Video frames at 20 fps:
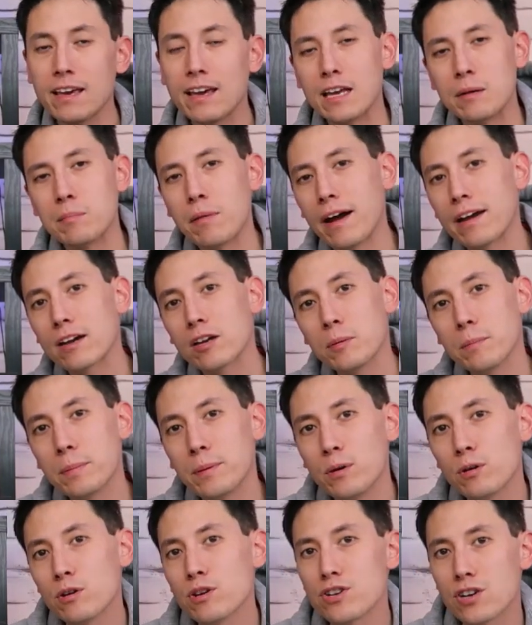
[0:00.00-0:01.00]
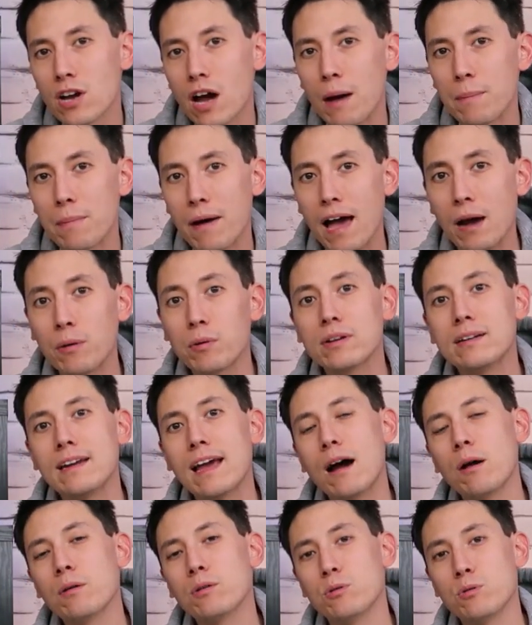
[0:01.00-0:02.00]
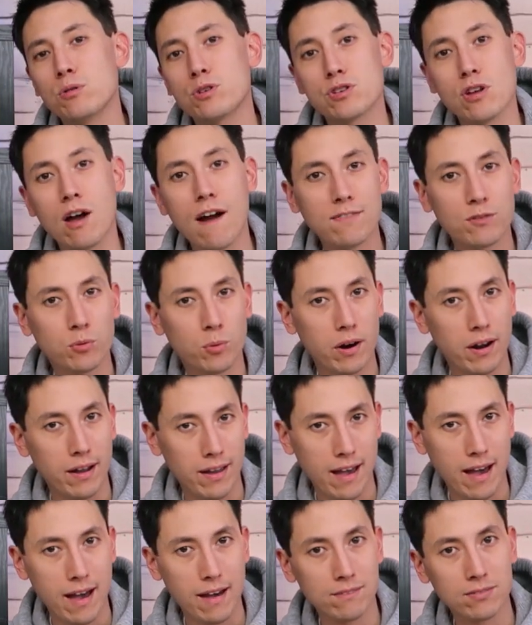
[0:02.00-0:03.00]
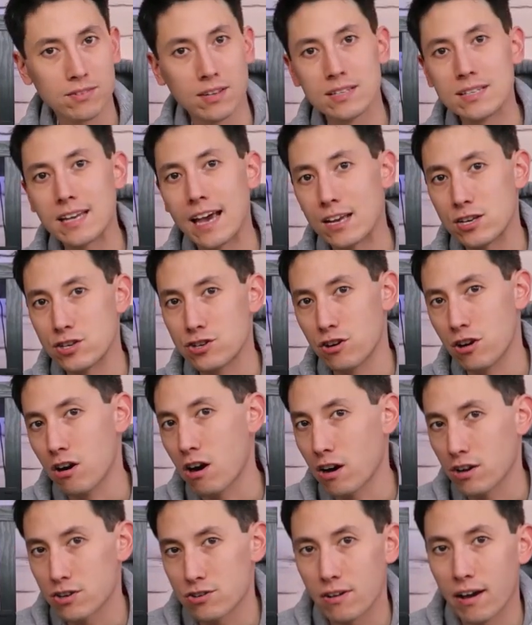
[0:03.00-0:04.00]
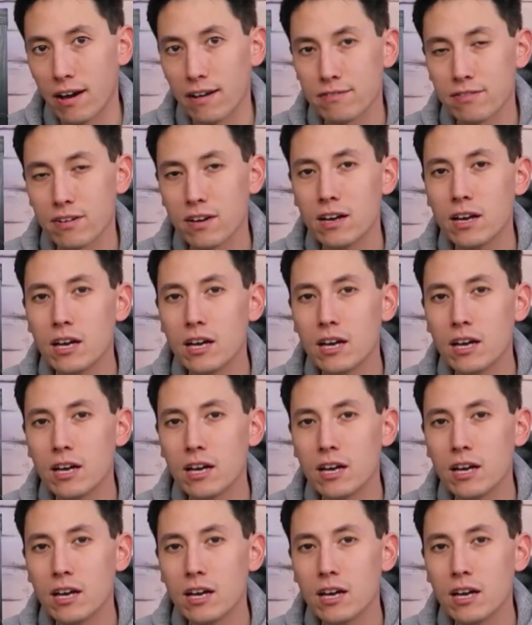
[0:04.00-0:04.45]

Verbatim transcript: In my computer shop, I would now use software I have to test your hard drive.